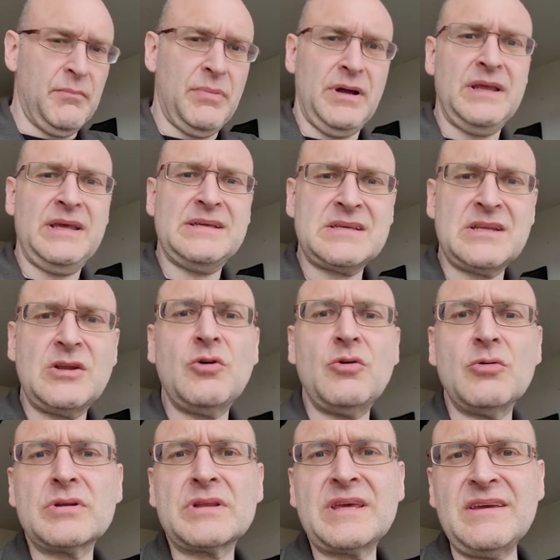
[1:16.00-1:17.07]
but he's an
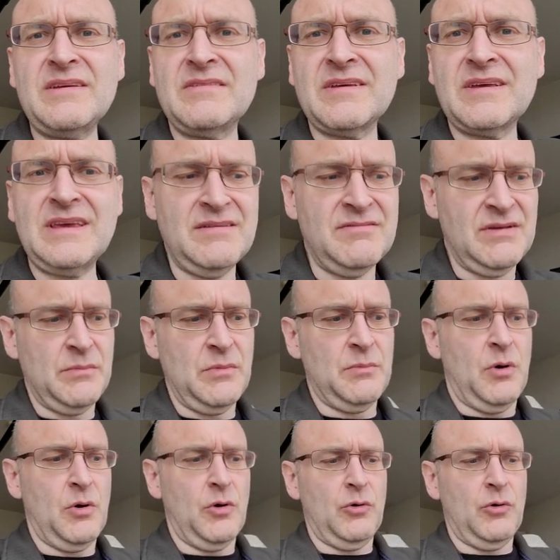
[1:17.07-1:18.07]
old geezer, even more